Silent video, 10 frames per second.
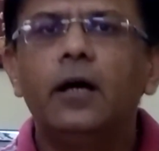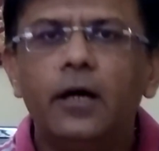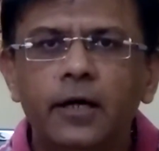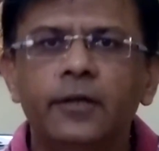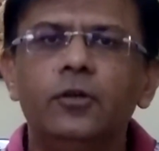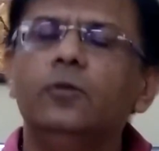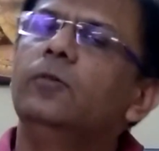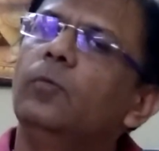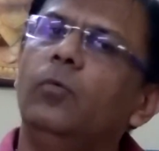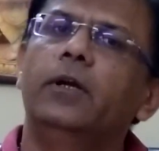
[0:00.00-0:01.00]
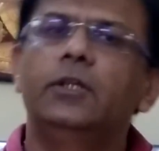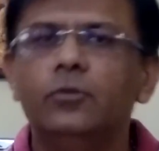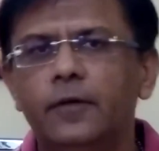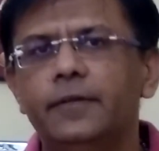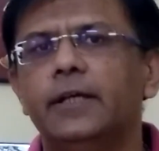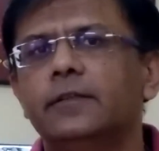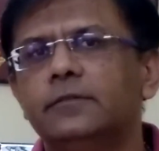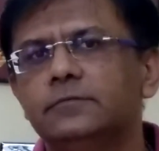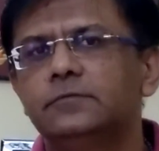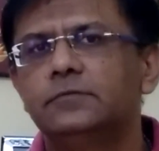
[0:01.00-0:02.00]
undo what you have done.
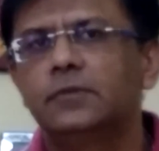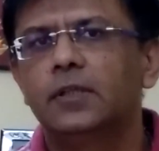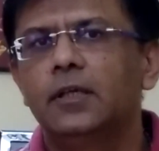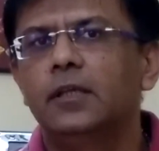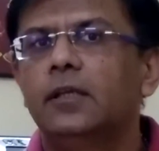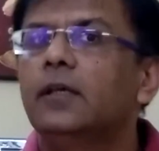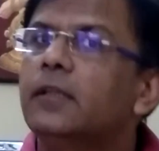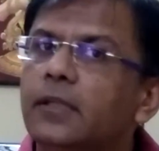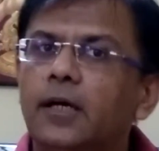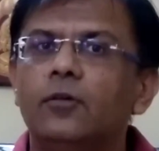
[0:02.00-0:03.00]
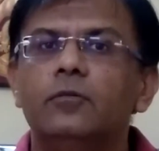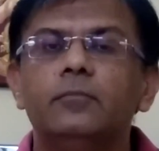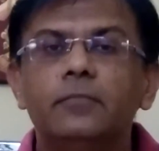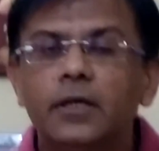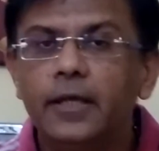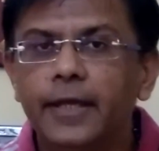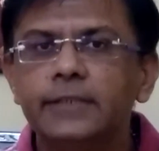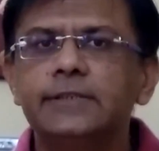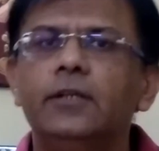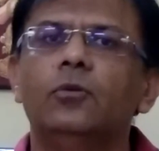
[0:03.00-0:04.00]
Now,
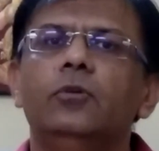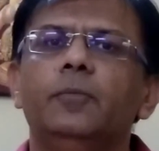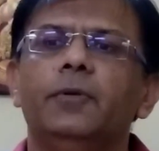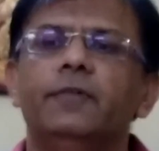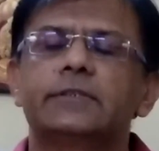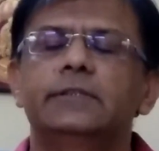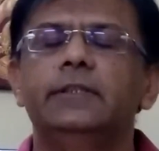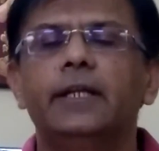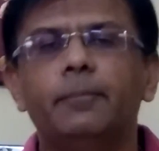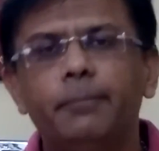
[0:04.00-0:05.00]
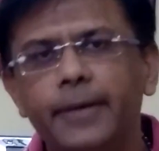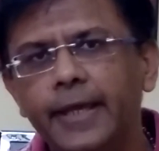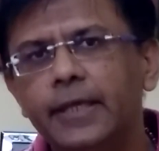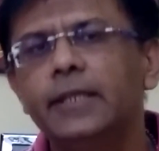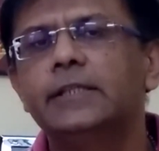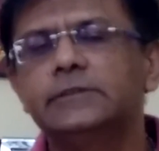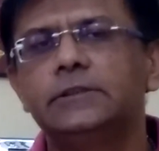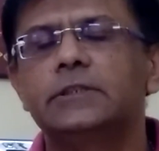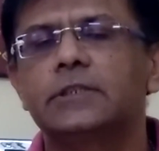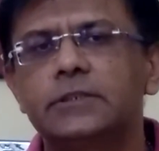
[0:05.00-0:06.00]
as I told you previously that bank
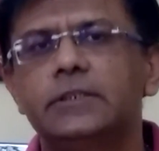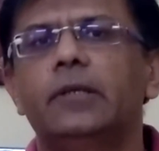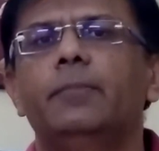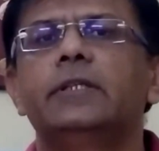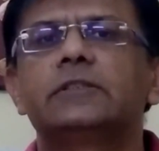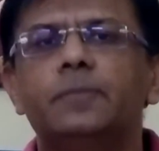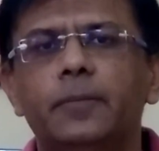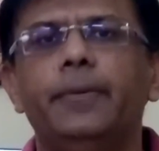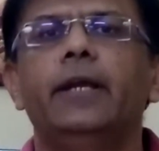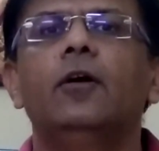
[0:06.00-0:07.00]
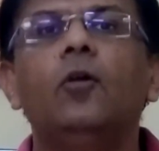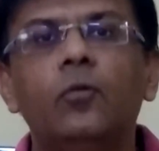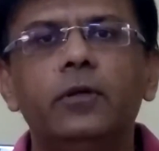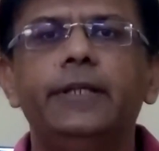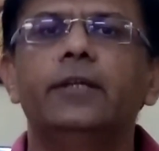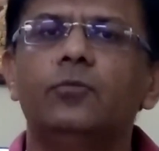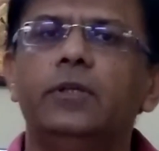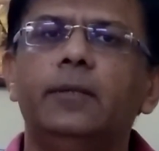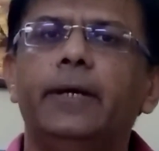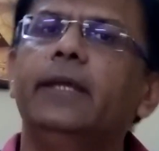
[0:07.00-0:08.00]
reconciliation statement is prepared only and
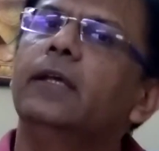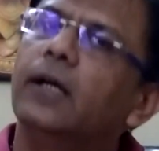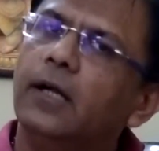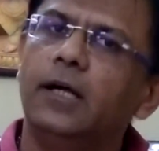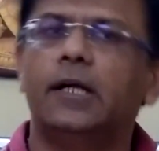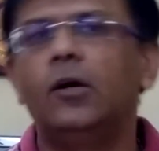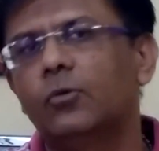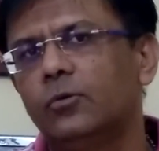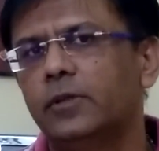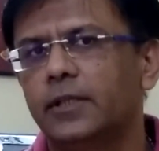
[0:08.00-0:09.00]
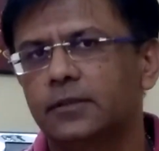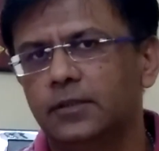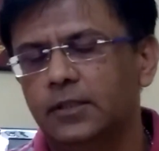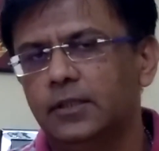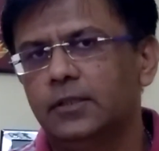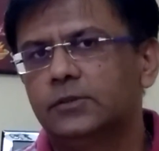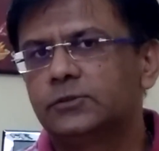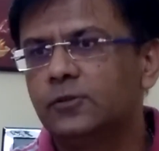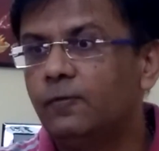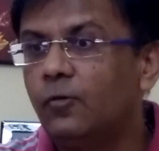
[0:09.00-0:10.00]
only by account holder.
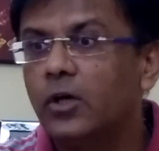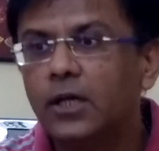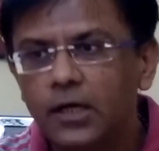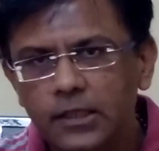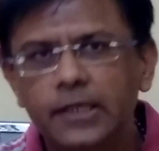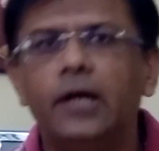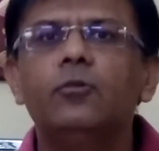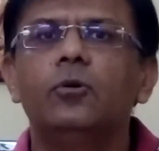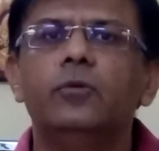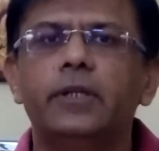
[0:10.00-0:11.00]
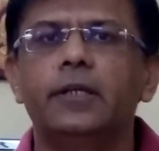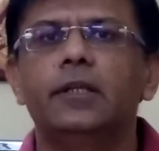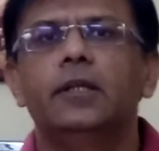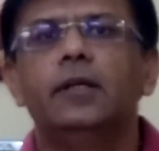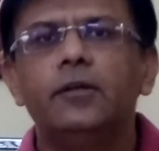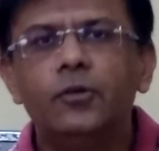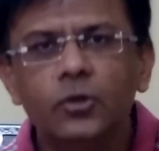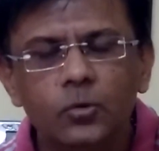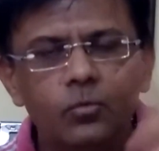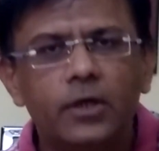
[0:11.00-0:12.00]
So for account holder,
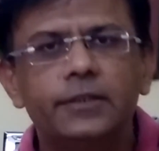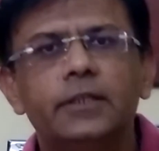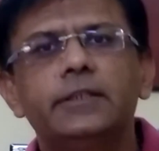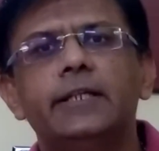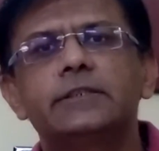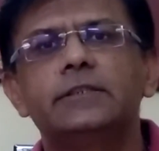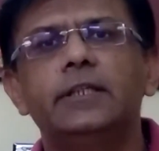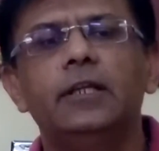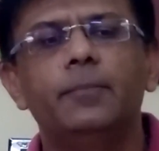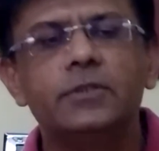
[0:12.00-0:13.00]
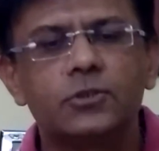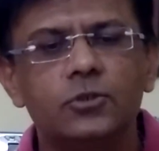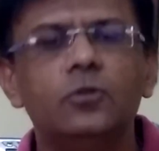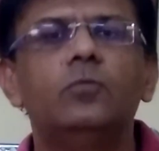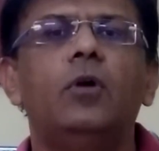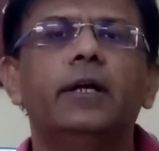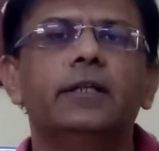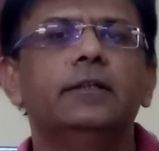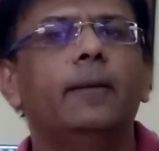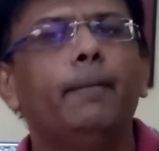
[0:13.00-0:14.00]
do what the other has done, it means do what
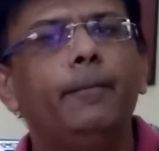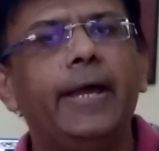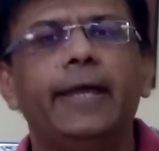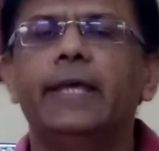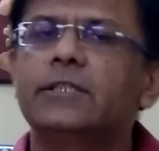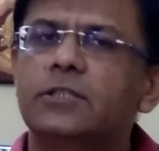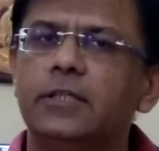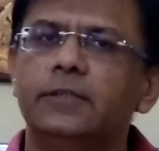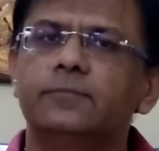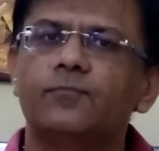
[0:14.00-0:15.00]
bank has done,